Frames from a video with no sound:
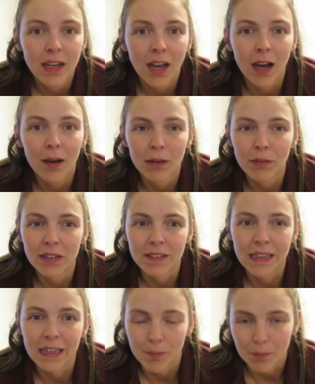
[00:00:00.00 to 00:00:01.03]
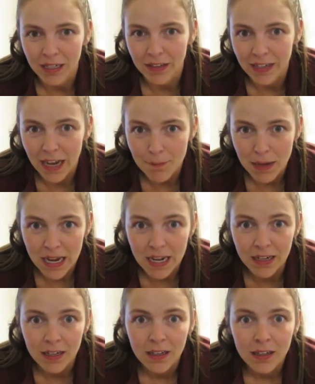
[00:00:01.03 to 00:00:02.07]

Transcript: It wasn't any money that I paid,